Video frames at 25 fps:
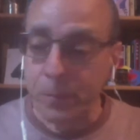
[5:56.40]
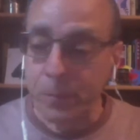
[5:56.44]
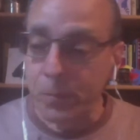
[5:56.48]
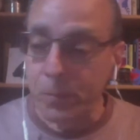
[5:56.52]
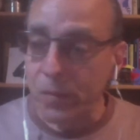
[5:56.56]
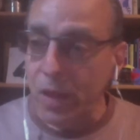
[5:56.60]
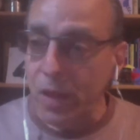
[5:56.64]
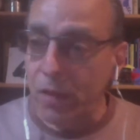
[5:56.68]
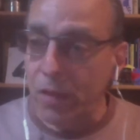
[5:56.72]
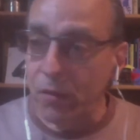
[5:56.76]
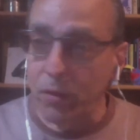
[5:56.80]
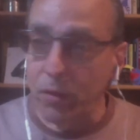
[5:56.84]

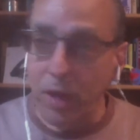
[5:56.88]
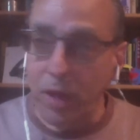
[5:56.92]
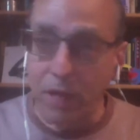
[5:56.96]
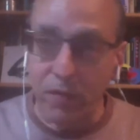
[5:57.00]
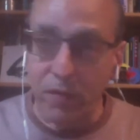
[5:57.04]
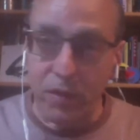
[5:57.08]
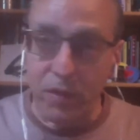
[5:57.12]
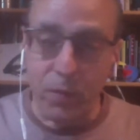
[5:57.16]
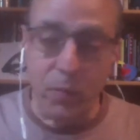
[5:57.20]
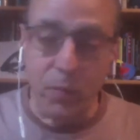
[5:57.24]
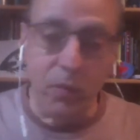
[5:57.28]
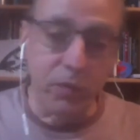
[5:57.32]
I don't have
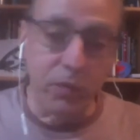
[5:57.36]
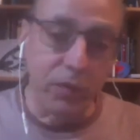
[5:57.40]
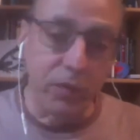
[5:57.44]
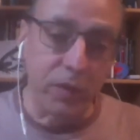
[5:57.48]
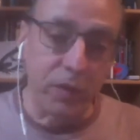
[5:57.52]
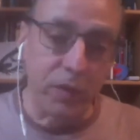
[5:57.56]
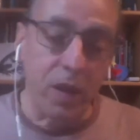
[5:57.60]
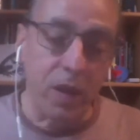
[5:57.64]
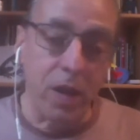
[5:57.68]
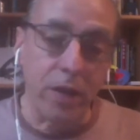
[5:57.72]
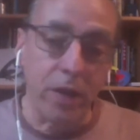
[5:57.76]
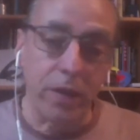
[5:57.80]
any music
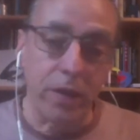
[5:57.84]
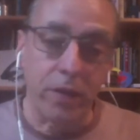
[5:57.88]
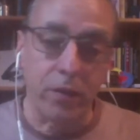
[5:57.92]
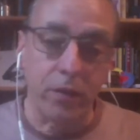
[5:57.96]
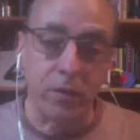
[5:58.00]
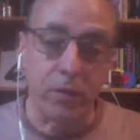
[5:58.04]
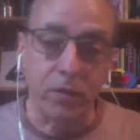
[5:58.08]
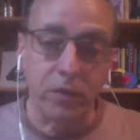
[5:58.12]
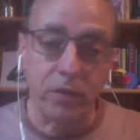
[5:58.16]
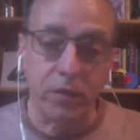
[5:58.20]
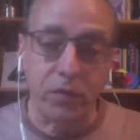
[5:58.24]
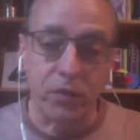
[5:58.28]
on. I
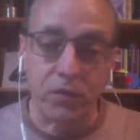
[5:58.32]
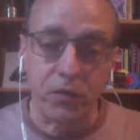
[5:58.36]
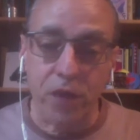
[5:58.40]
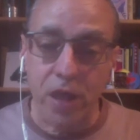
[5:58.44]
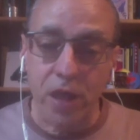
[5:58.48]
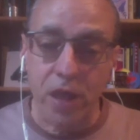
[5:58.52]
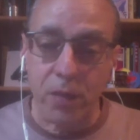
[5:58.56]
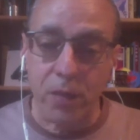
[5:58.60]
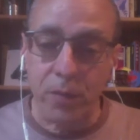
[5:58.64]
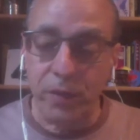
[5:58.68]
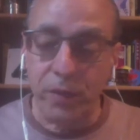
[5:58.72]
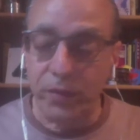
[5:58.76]
don't
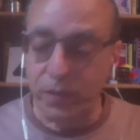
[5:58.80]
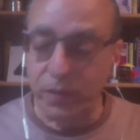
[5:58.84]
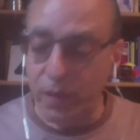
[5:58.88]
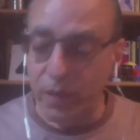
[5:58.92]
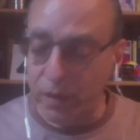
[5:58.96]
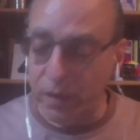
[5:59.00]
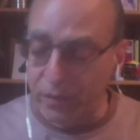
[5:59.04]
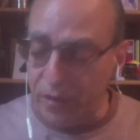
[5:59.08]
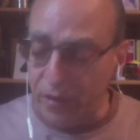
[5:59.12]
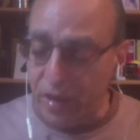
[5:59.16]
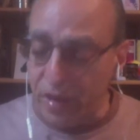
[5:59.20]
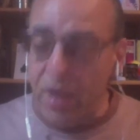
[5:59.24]
distract
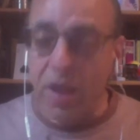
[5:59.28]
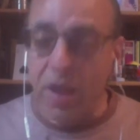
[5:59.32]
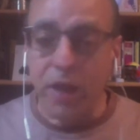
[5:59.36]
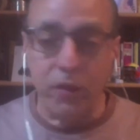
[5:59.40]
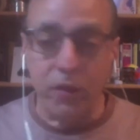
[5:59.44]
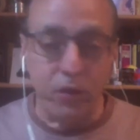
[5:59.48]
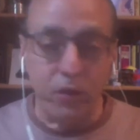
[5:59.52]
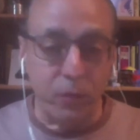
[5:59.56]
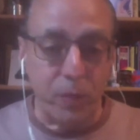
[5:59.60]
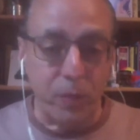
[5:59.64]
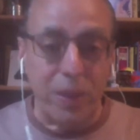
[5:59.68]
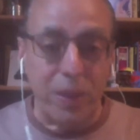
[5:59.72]
myself. I
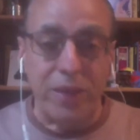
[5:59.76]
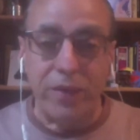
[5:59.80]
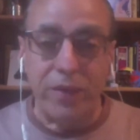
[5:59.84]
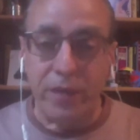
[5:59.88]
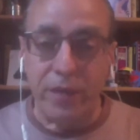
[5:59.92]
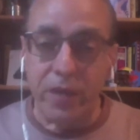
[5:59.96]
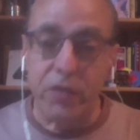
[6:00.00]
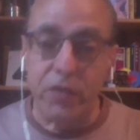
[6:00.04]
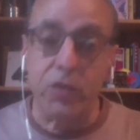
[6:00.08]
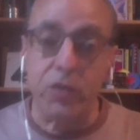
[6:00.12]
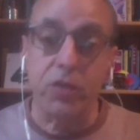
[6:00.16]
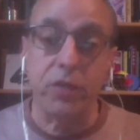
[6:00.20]
just pay
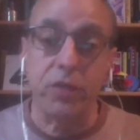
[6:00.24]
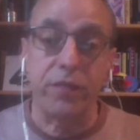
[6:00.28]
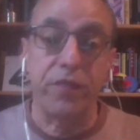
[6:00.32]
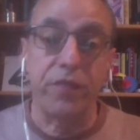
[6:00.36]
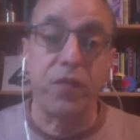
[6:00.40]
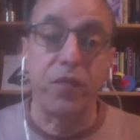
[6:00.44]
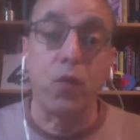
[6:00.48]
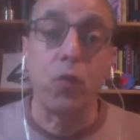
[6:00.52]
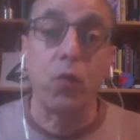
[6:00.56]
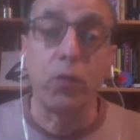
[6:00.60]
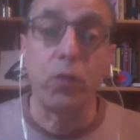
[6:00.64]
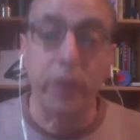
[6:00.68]
attention to
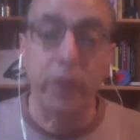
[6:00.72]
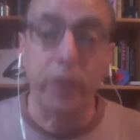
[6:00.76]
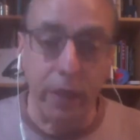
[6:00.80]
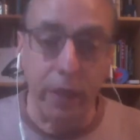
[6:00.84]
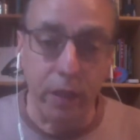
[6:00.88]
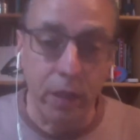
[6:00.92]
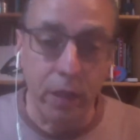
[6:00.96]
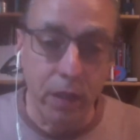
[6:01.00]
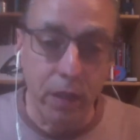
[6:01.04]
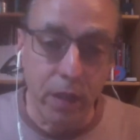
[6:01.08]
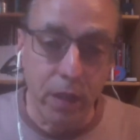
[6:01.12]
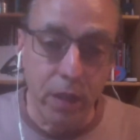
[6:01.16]

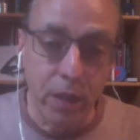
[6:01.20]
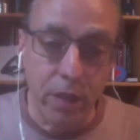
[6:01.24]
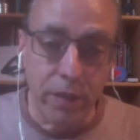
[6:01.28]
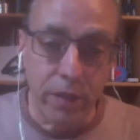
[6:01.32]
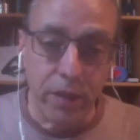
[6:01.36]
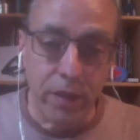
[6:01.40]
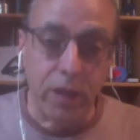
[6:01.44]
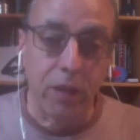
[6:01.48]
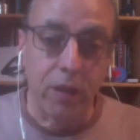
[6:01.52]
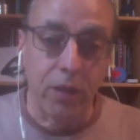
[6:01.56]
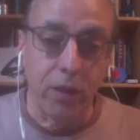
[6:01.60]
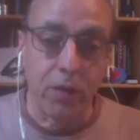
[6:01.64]
folding
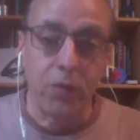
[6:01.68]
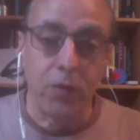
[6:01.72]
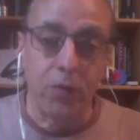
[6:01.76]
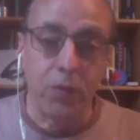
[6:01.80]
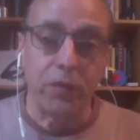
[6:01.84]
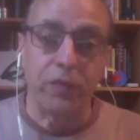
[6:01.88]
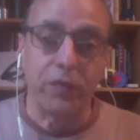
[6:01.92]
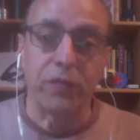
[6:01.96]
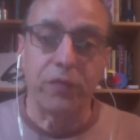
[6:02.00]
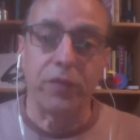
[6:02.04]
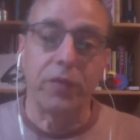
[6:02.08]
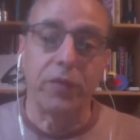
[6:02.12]
the
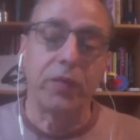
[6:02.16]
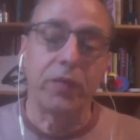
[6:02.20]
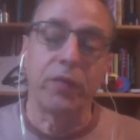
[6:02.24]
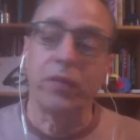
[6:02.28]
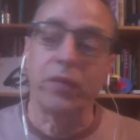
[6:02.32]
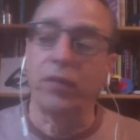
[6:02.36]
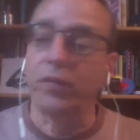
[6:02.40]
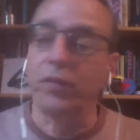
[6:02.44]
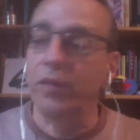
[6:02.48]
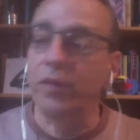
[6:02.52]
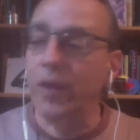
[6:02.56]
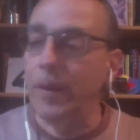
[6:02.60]
clothes, for
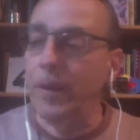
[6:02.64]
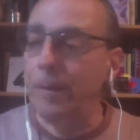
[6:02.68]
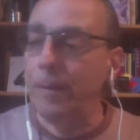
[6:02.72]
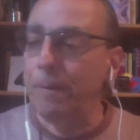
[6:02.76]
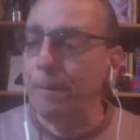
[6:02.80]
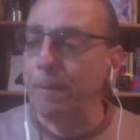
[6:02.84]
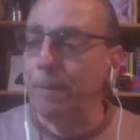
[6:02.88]
instance, right?